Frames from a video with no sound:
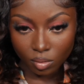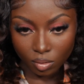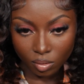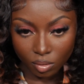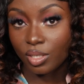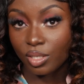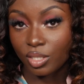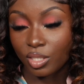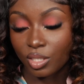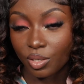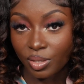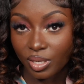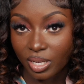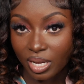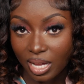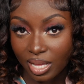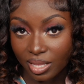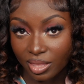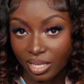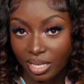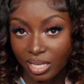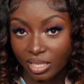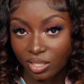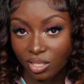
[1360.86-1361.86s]
So
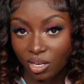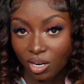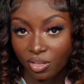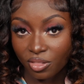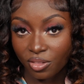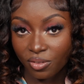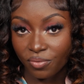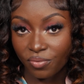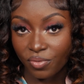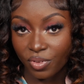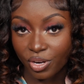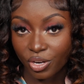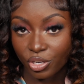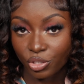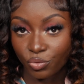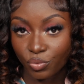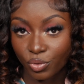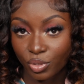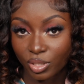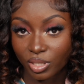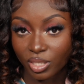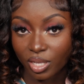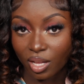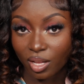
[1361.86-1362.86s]
y'all, these are the finished
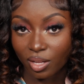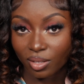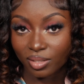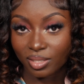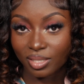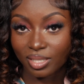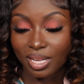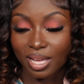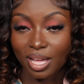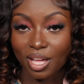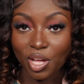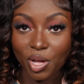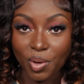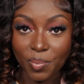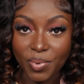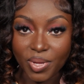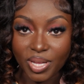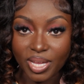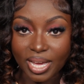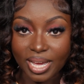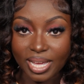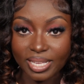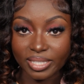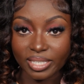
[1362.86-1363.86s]
results. I hope you
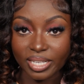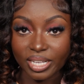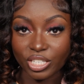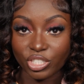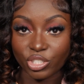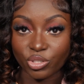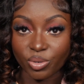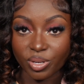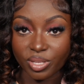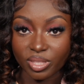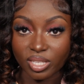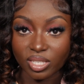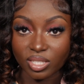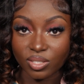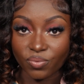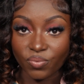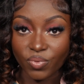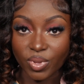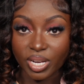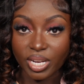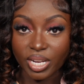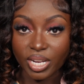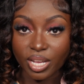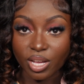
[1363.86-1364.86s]
guys enjoyed this
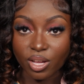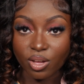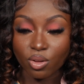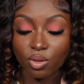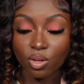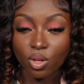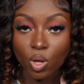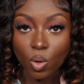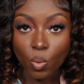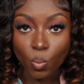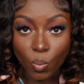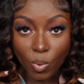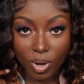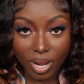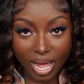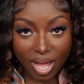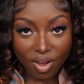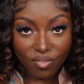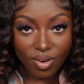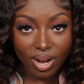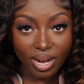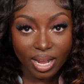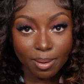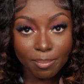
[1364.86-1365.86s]
video. Would
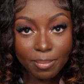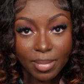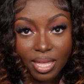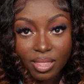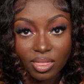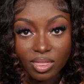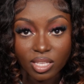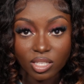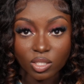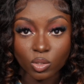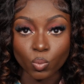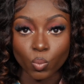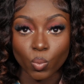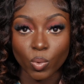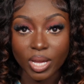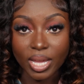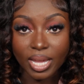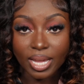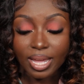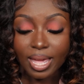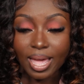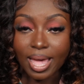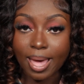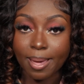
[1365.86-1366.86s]
I recommend this
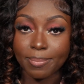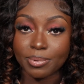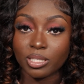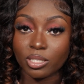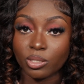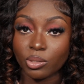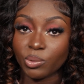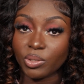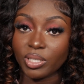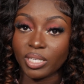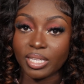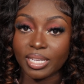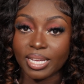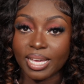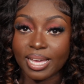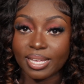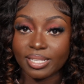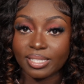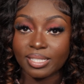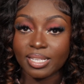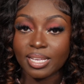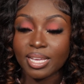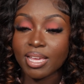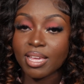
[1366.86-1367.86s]
wig? Absolutely
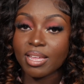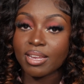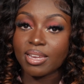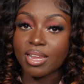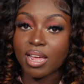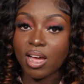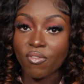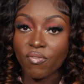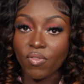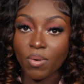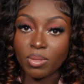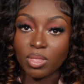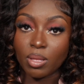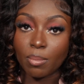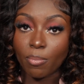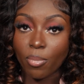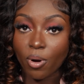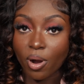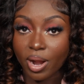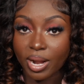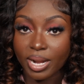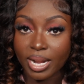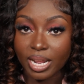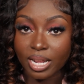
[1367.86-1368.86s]
yes. Down for the
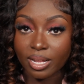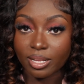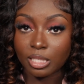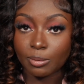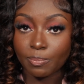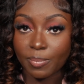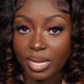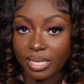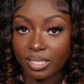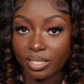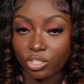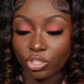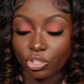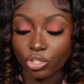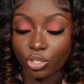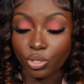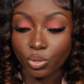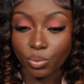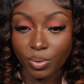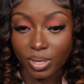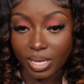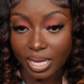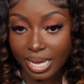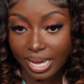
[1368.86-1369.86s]
parting spaces
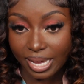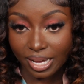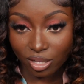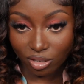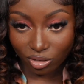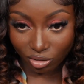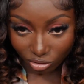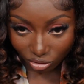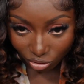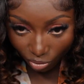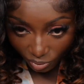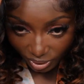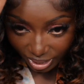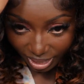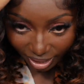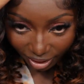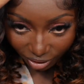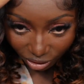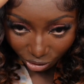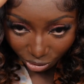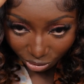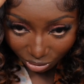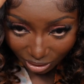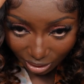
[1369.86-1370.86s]
you do get
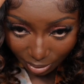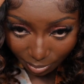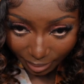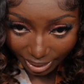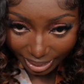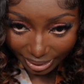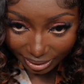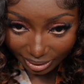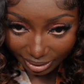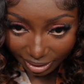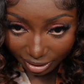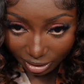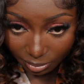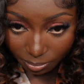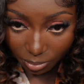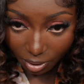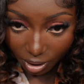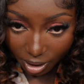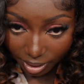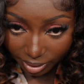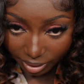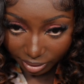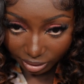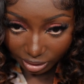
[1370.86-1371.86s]
a 13 by 6
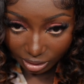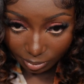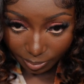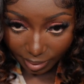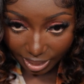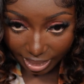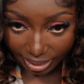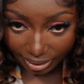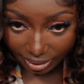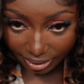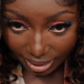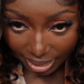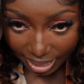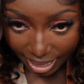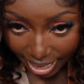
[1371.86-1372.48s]
parting space.